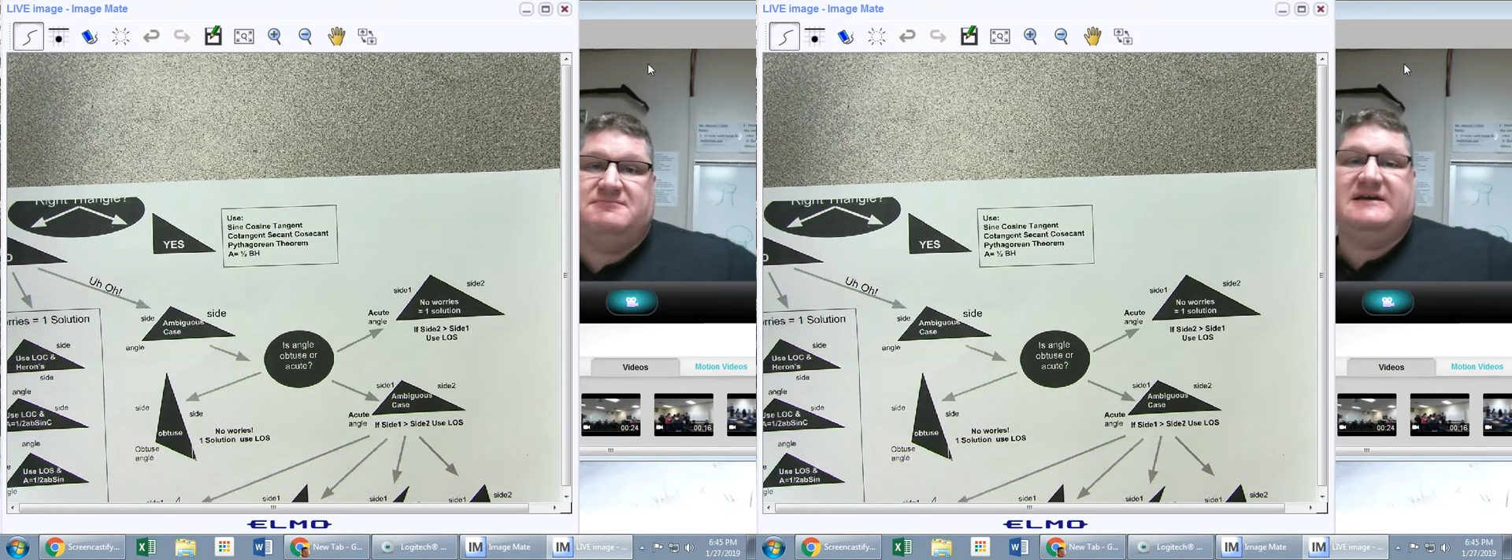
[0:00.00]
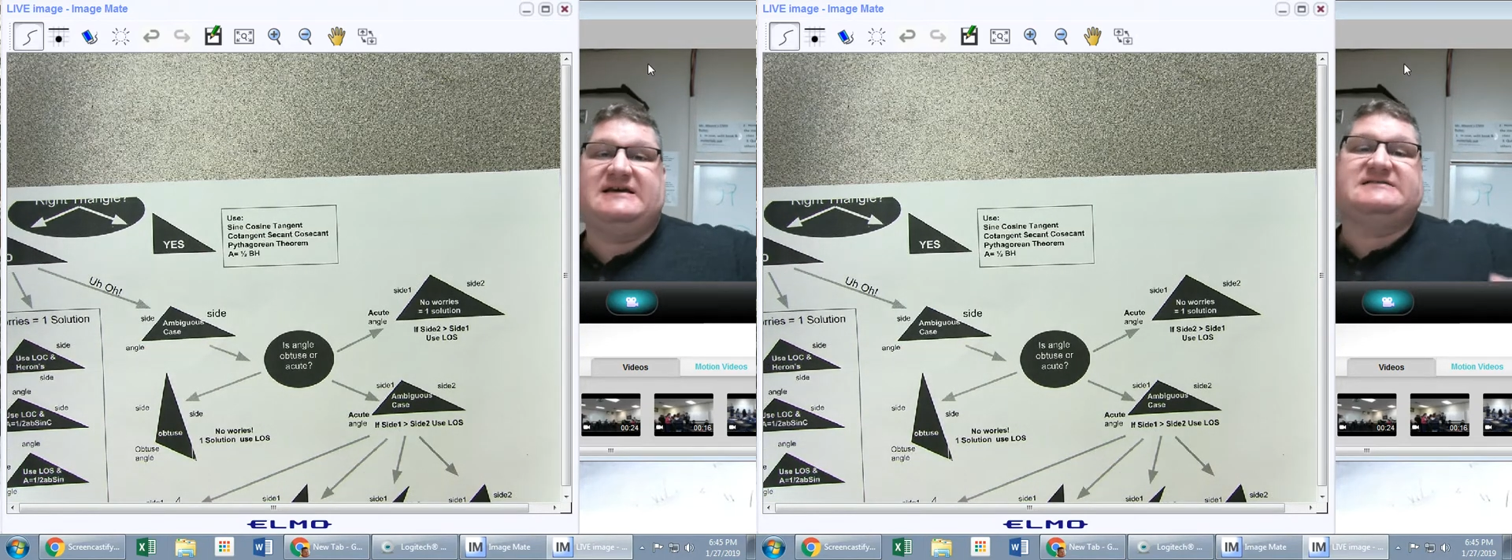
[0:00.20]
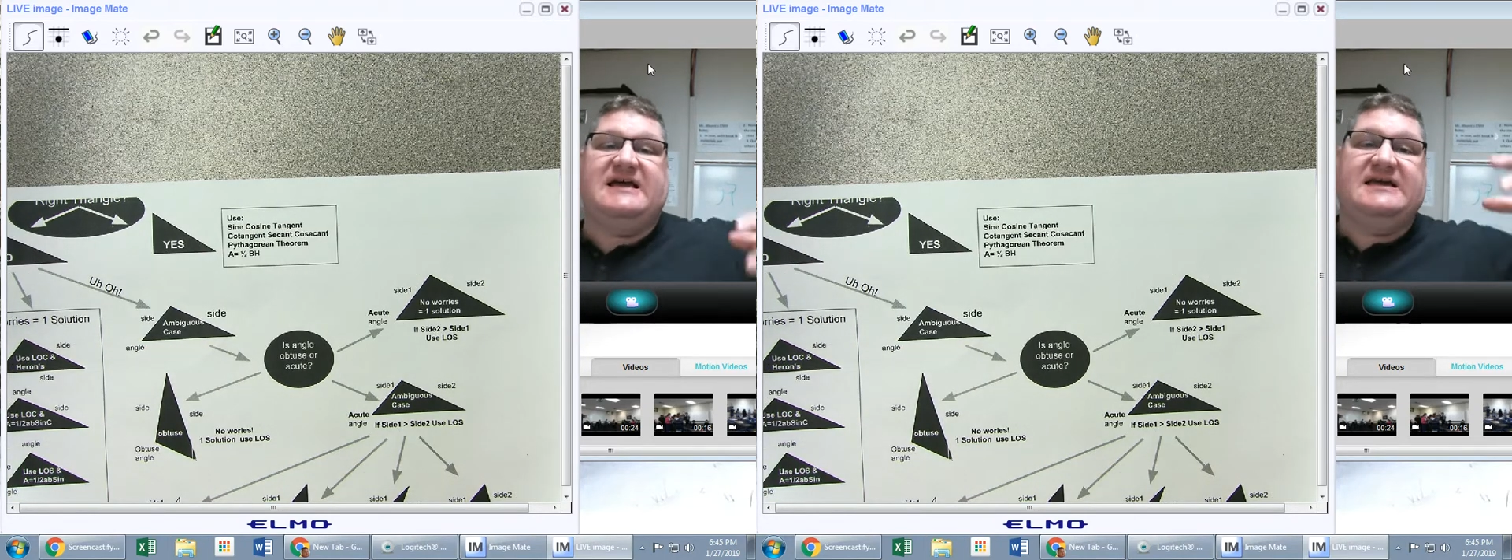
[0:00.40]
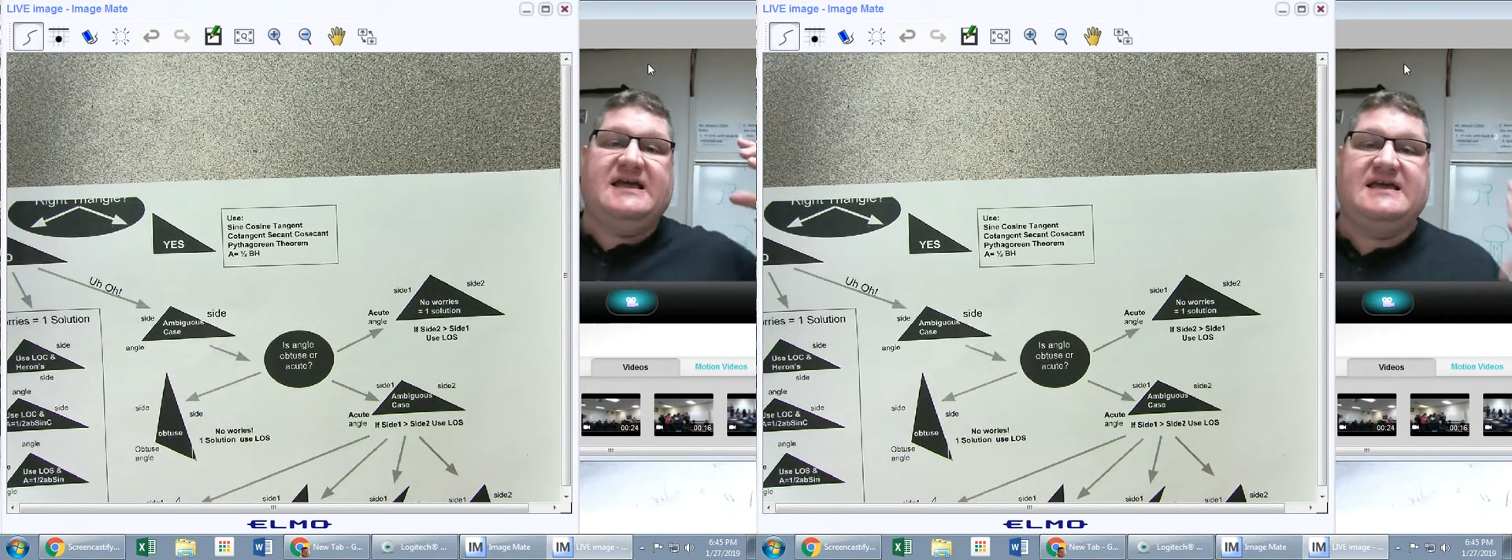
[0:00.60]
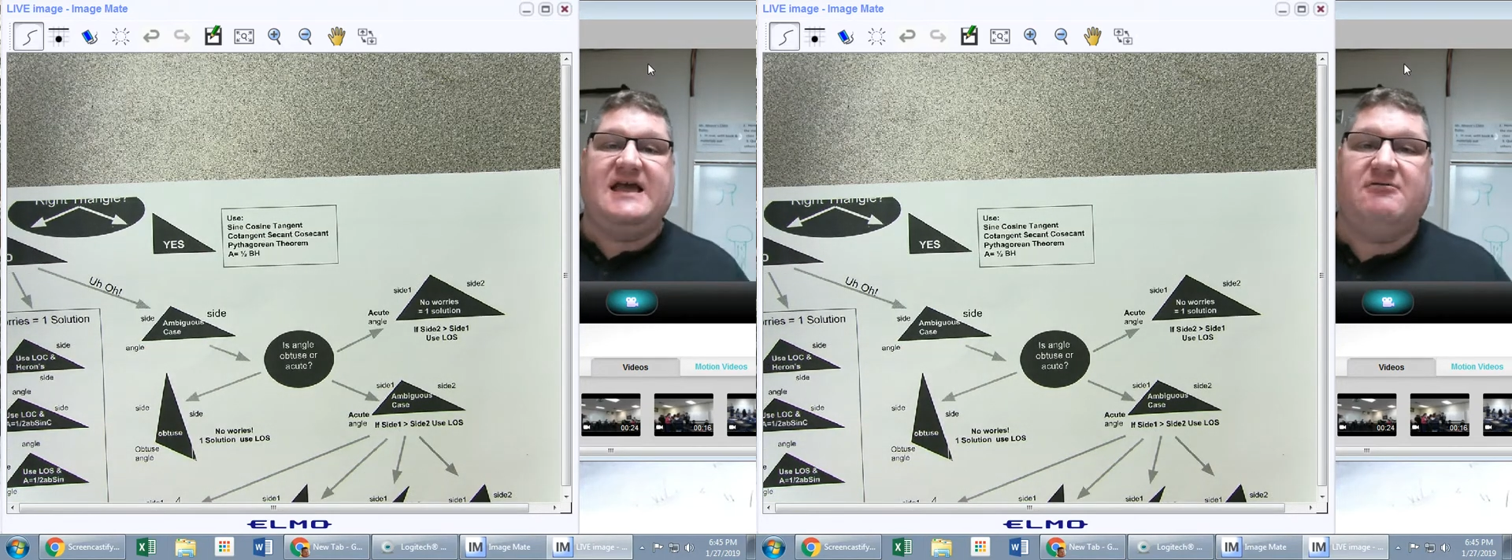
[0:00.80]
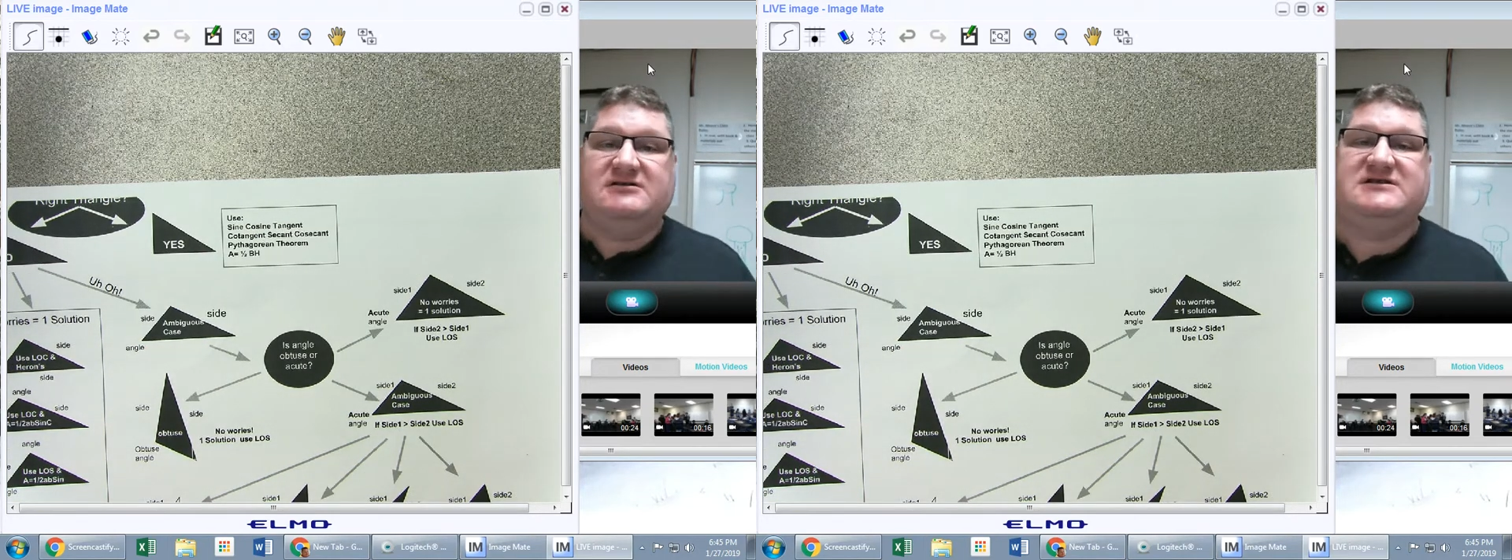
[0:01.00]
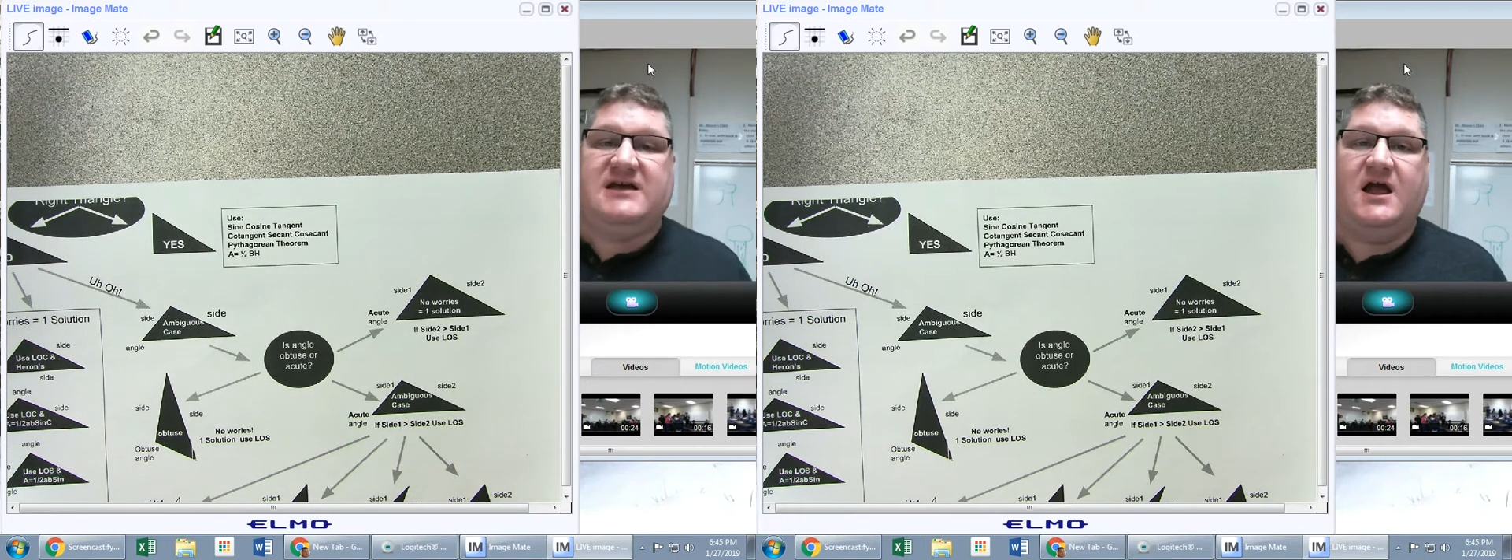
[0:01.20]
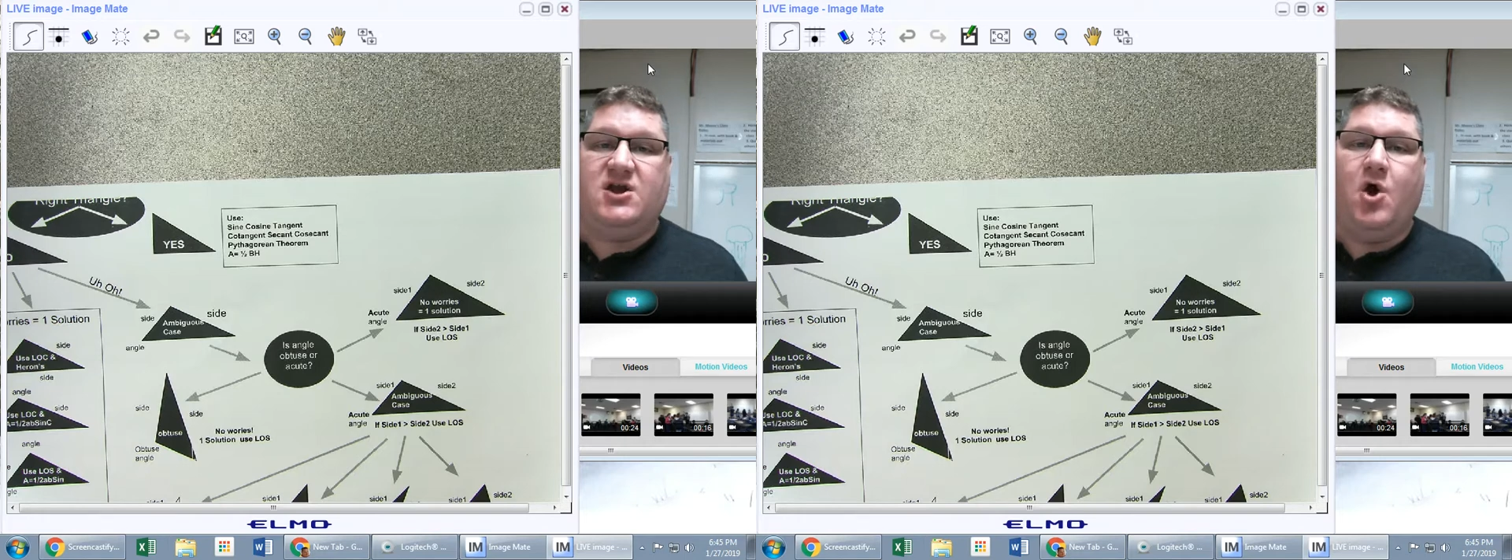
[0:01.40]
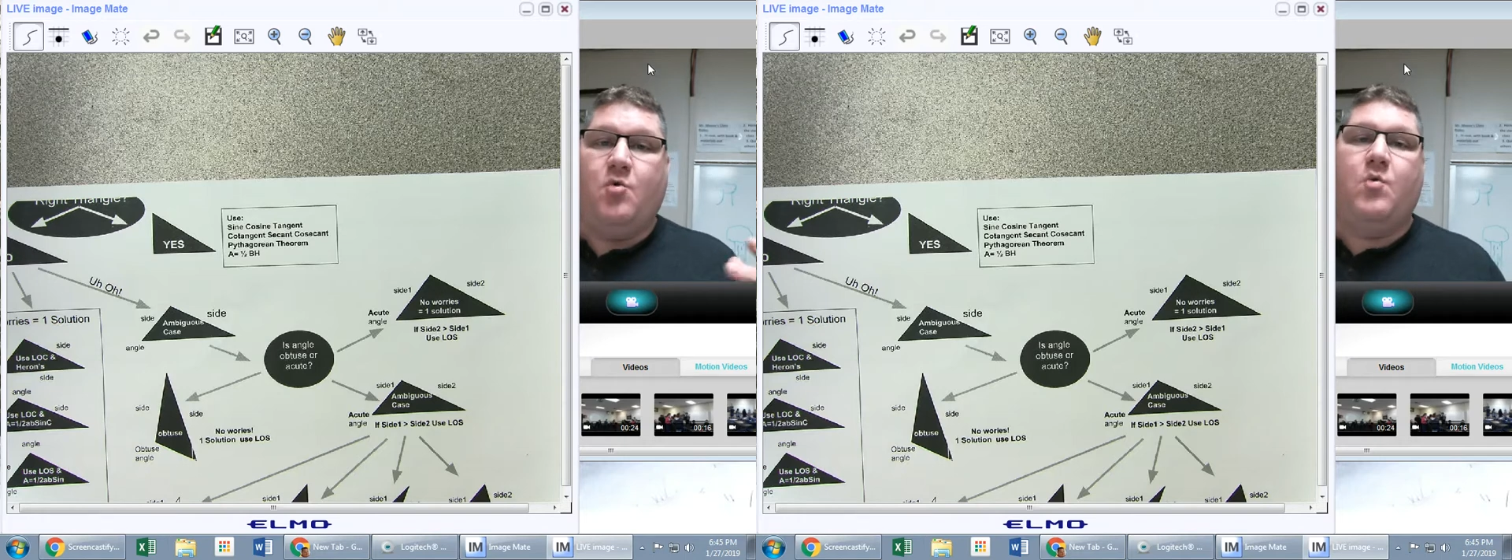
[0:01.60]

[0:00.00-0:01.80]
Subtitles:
because I can guarantee I know